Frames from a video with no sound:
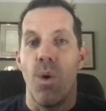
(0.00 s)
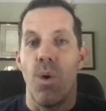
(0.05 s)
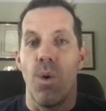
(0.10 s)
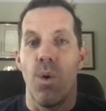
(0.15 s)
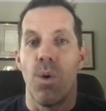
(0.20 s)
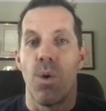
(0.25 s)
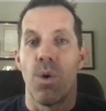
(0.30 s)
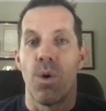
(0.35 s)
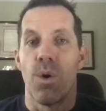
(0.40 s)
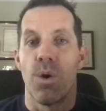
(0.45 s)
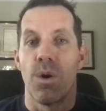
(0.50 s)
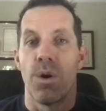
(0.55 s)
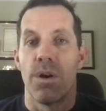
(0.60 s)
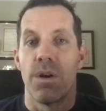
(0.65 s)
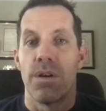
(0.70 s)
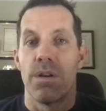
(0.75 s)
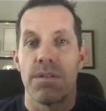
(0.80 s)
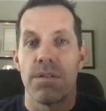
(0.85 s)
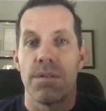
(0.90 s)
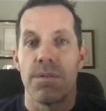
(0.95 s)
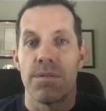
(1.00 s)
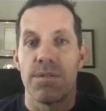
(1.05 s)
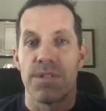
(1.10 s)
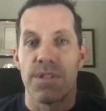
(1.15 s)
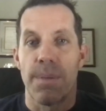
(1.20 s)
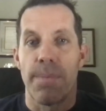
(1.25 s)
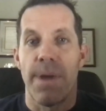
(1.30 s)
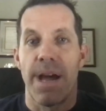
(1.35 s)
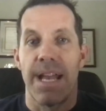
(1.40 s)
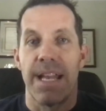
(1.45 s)
or
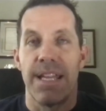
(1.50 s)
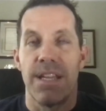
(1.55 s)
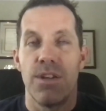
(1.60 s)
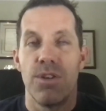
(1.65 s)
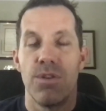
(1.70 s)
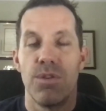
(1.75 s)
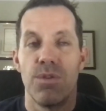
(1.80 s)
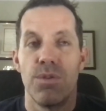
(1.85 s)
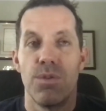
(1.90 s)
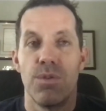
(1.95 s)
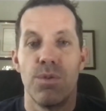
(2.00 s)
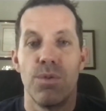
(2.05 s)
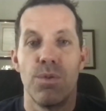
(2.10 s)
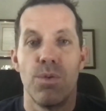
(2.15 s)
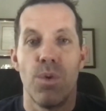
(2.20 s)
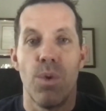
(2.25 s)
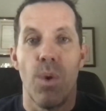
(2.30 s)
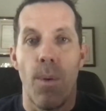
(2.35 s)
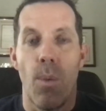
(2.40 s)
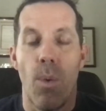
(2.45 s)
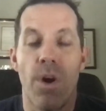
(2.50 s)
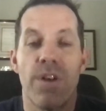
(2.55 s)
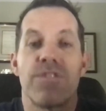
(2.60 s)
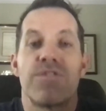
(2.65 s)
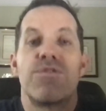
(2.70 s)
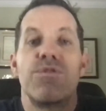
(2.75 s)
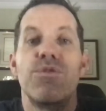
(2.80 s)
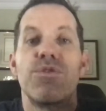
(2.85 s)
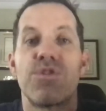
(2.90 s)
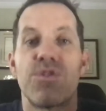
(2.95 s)
somebody who wants
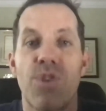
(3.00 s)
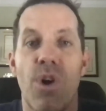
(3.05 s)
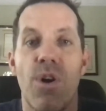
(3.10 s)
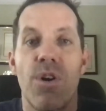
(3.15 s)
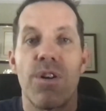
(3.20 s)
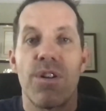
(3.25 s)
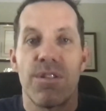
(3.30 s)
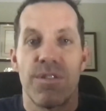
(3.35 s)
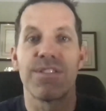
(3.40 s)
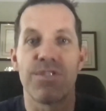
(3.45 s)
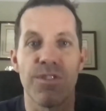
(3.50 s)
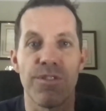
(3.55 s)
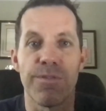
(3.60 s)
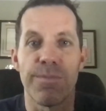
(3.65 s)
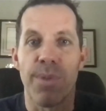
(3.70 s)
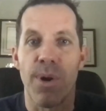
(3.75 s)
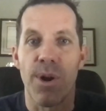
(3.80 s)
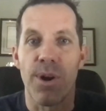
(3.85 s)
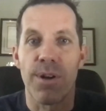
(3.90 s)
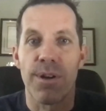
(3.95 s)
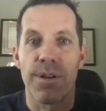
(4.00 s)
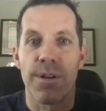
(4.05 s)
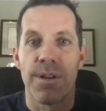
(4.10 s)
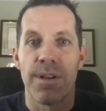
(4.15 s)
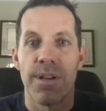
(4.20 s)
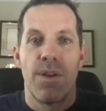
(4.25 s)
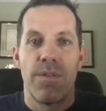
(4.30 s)
to start a surf park,